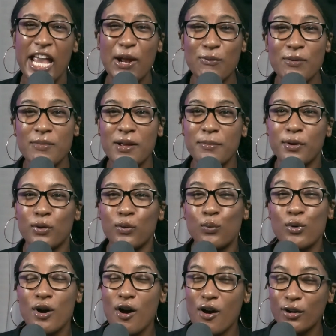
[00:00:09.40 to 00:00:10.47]
And remember,
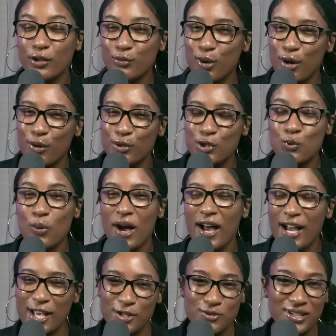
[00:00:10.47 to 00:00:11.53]
we're on the road to
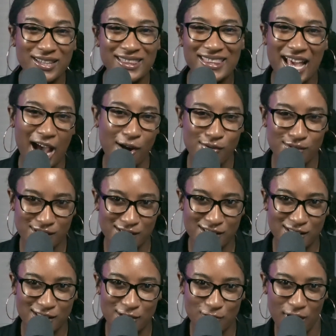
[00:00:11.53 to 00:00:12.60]
100,000
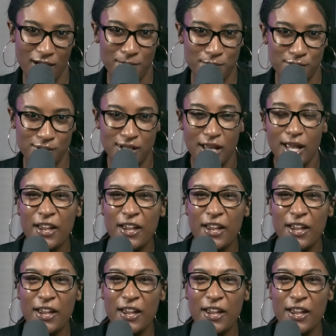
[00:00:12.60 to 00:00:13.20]
subscribers.